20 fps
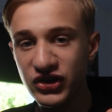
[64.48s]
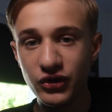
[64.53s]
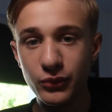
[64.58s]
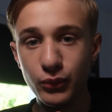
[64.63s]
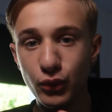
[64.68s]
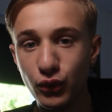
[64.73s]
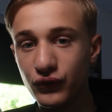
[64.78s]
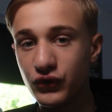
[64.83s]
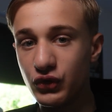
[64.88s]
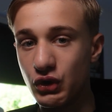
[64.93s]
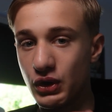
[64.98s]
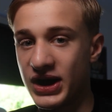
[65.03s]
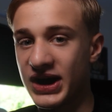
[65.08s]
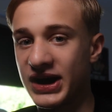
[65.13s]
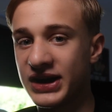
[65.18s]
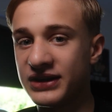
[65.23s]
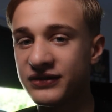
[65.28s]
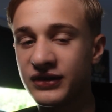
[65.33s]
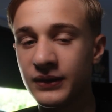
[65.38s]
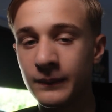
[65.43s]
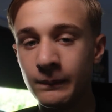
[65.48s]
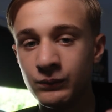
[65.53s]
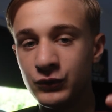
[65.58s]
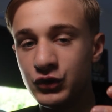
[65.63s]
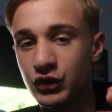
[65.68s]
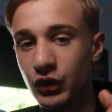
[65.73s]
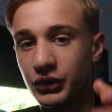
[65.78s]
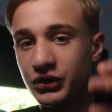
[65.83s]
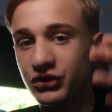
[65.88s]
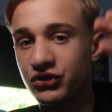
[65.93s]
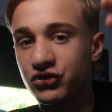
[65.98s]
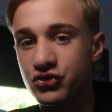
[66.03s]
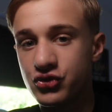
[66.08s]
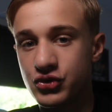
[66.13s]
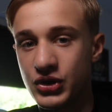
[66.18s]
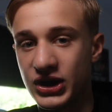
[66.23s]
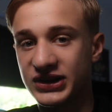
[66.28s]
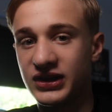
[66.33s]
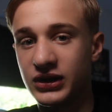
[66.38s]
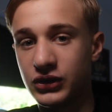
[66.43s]
you move your hands, you're
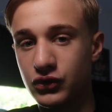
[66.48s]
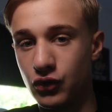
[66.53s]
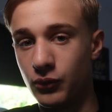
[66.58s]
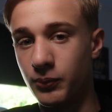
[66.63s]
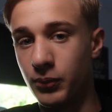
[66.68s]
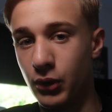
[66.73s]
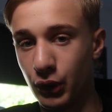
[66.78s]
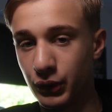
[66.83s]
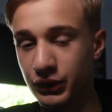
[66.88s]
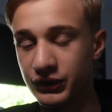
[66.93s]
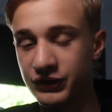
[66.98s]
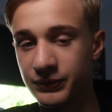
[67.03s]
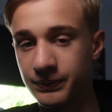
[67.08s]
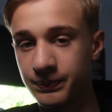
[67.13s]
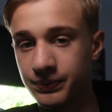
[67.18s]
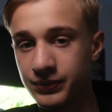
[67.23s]
distracting your opponent.